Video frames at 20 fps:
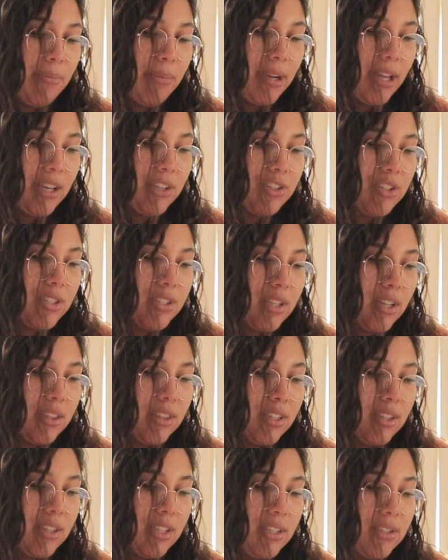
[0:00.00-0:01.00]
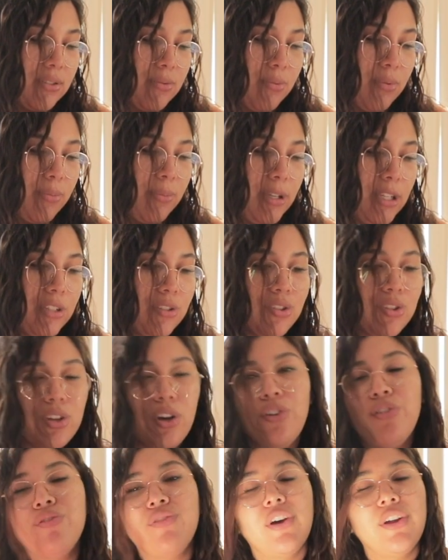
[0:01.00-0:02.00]
but I just thought that these would be
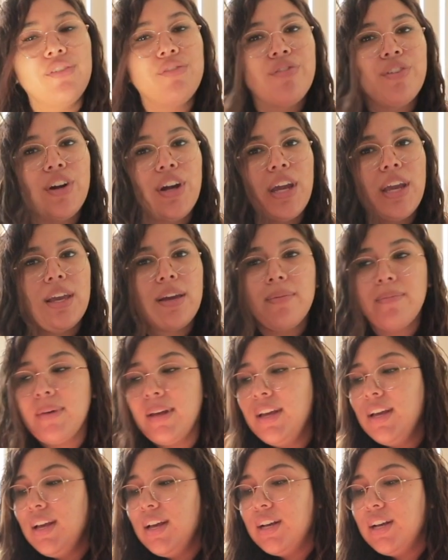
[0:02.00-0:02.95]
so fun for him.